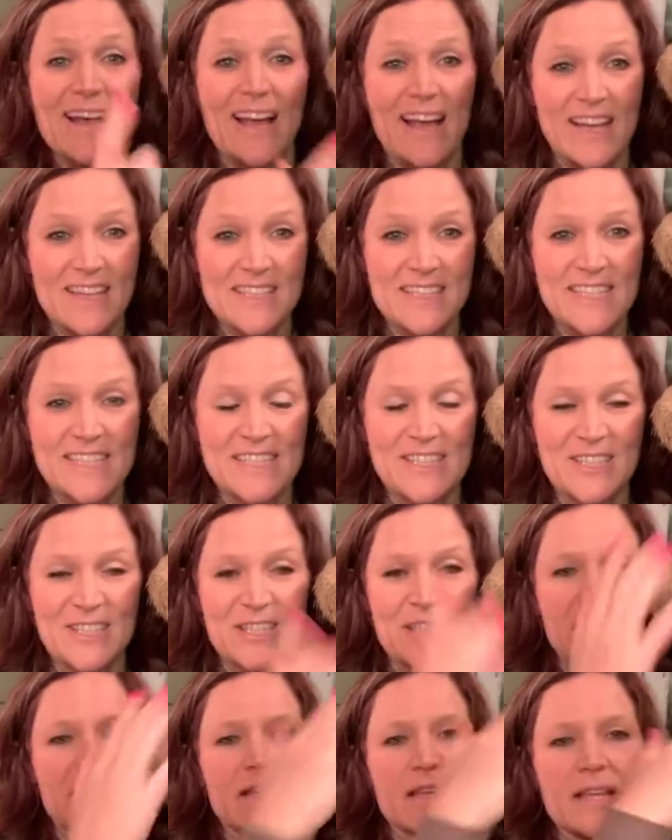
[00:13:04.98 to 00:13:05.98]
on
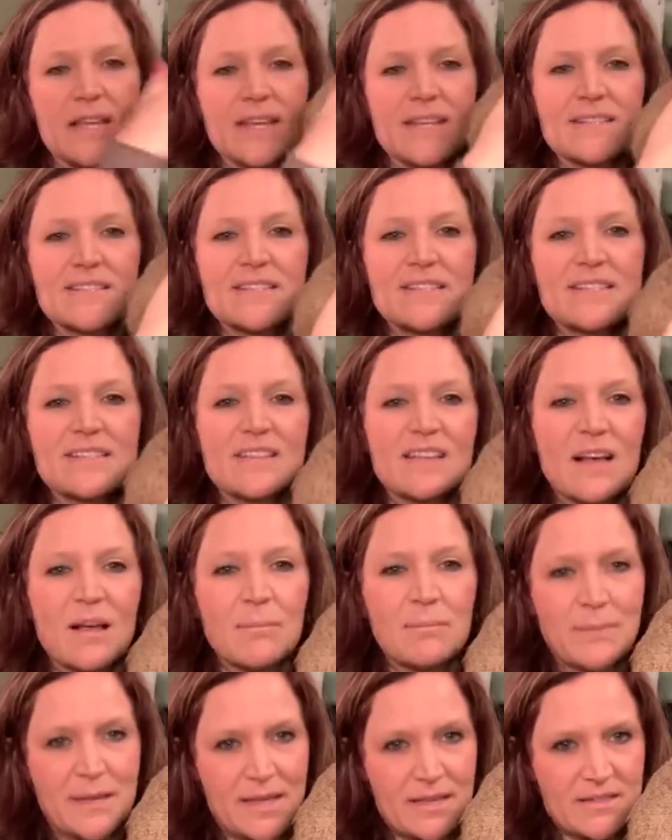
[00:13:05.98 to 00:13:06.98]
here. It's
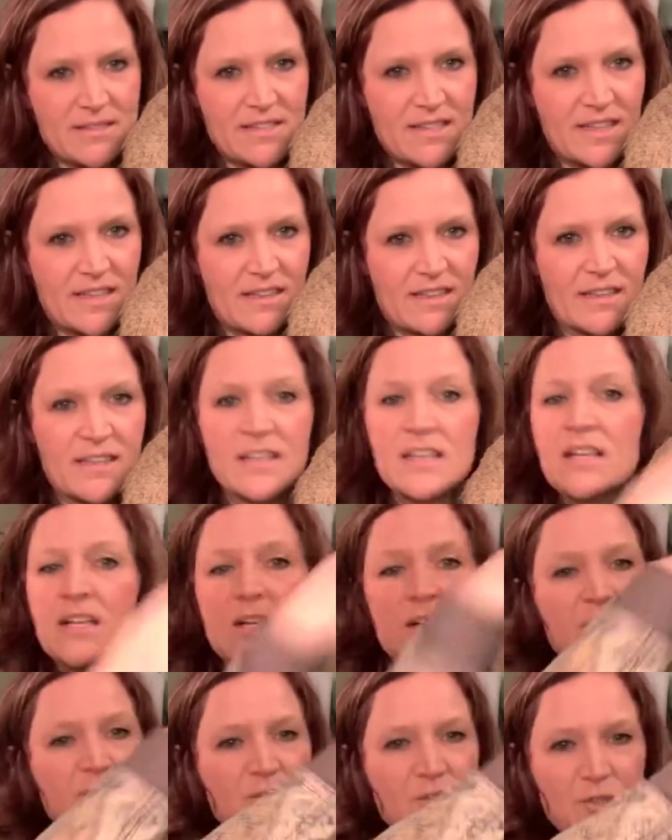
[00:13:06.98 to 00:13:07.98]
amazing.
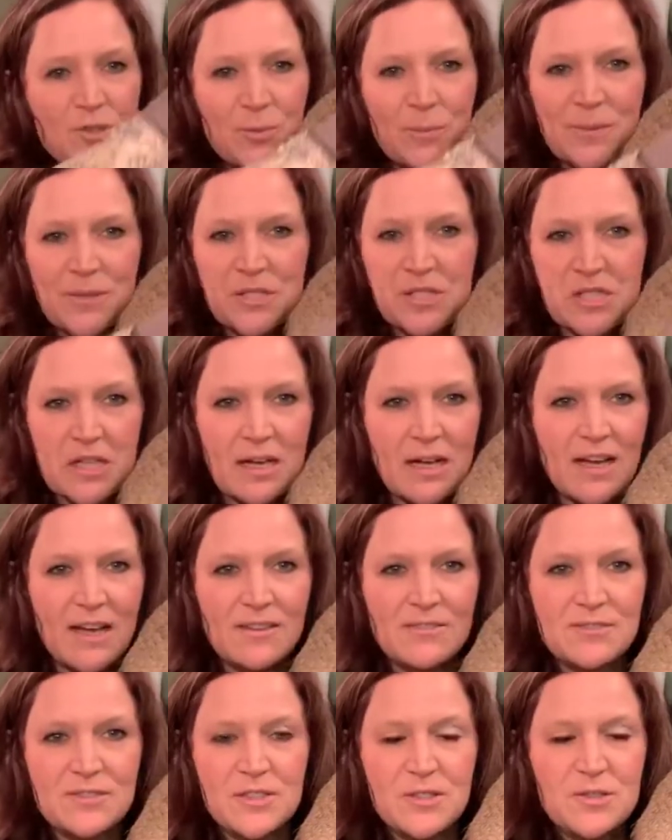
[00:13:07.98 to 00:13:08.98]
Super
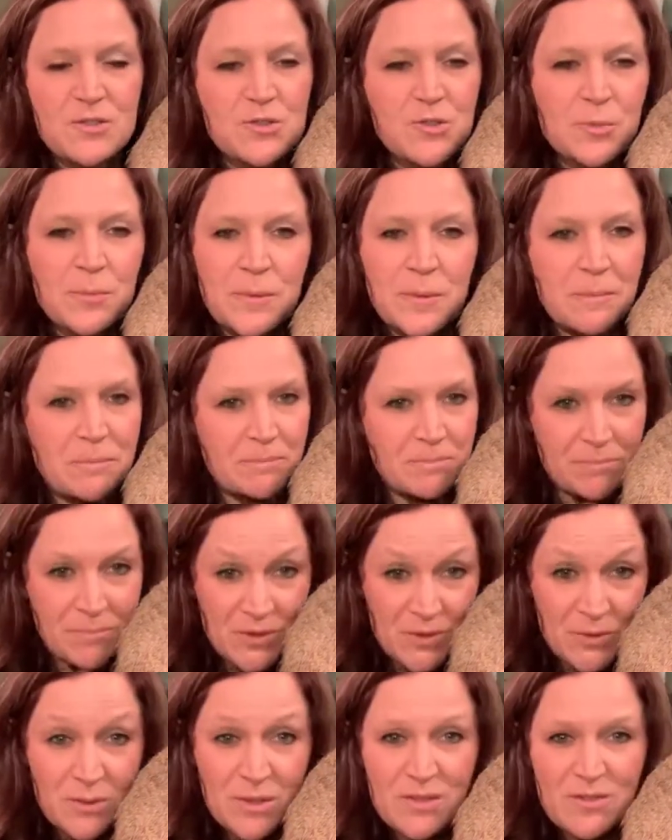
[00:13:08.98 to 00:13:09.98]
soft, super
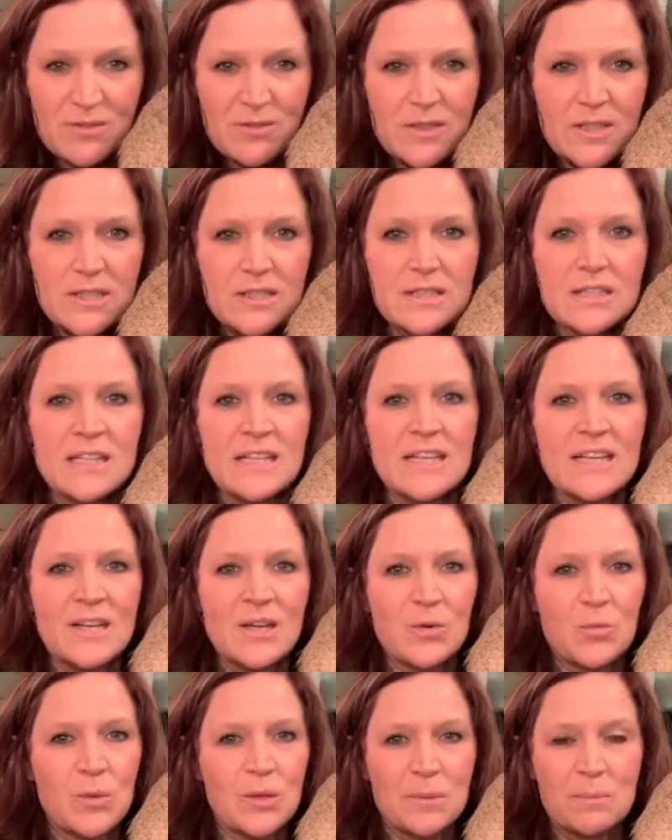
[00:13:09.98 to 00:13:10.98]
beautiful.
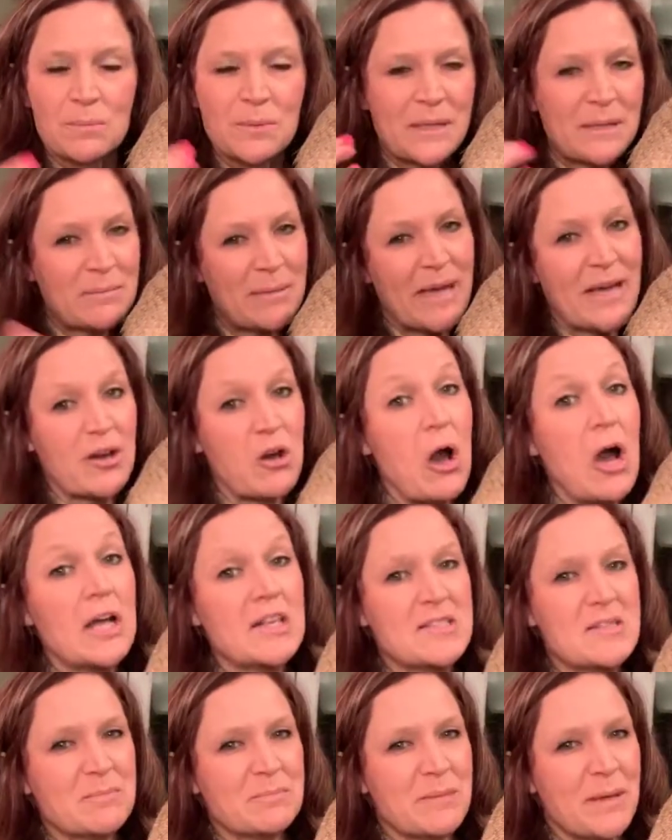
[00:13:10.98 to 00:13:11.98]
Will bring back
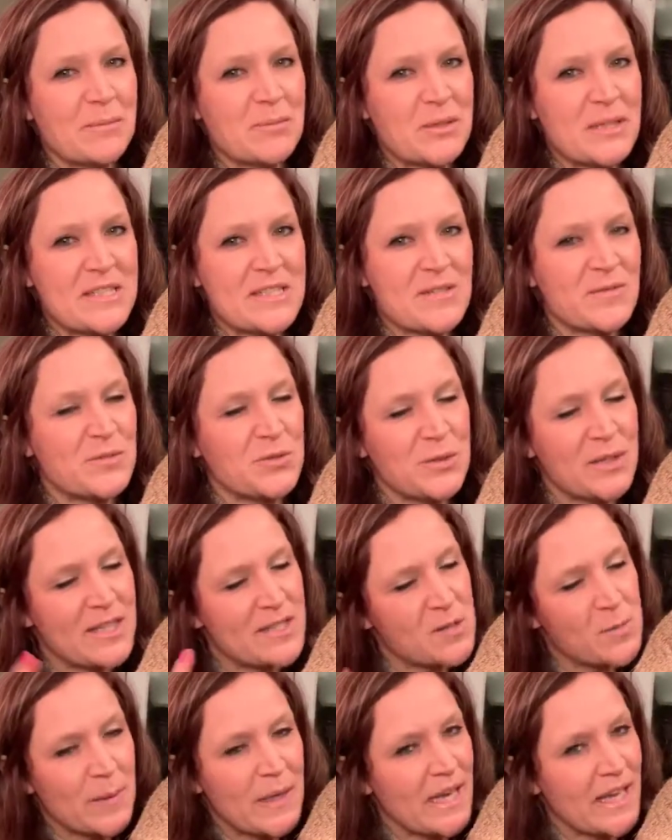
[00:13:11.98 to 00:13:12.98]
awesome memories of you guys
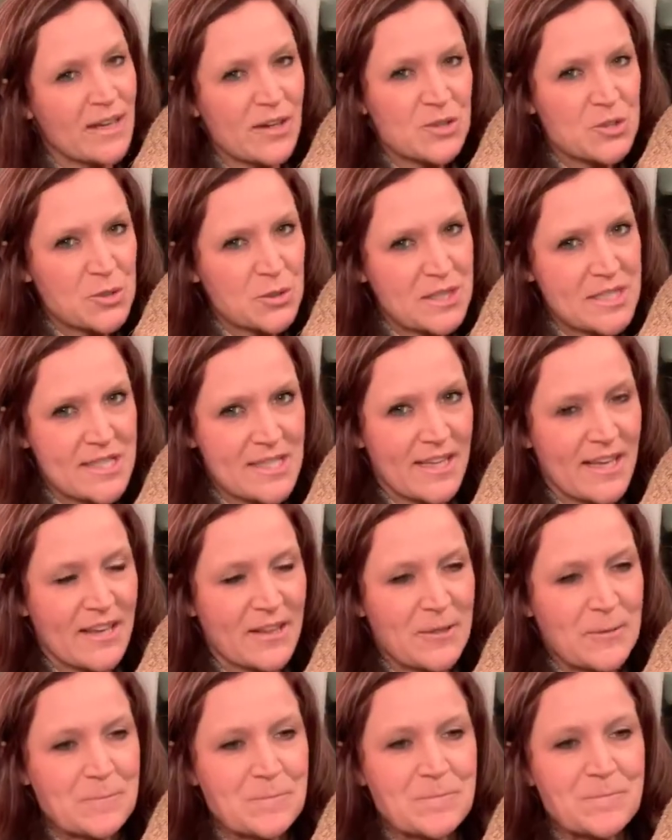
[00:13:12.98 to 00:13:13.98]
spending outdoors
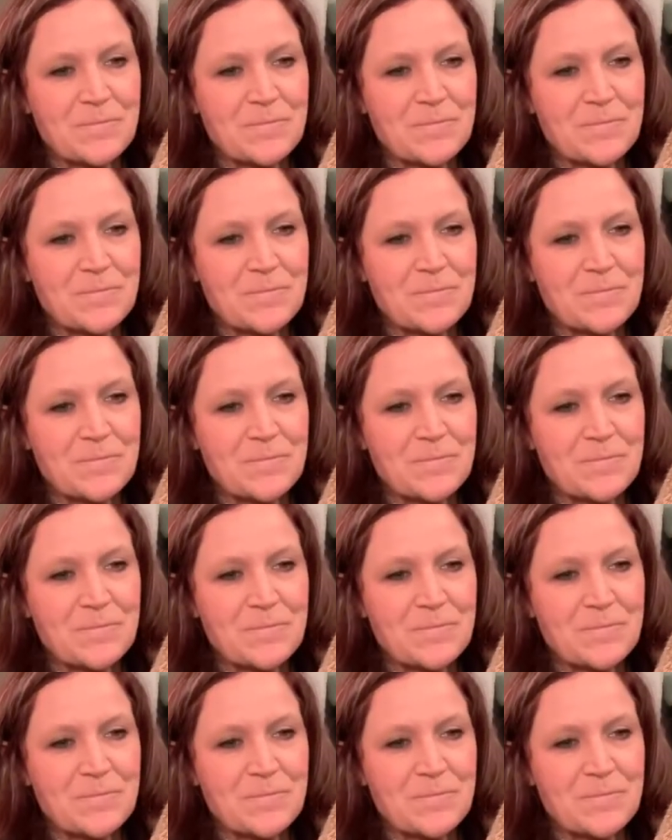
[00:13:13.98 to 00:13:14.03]
together,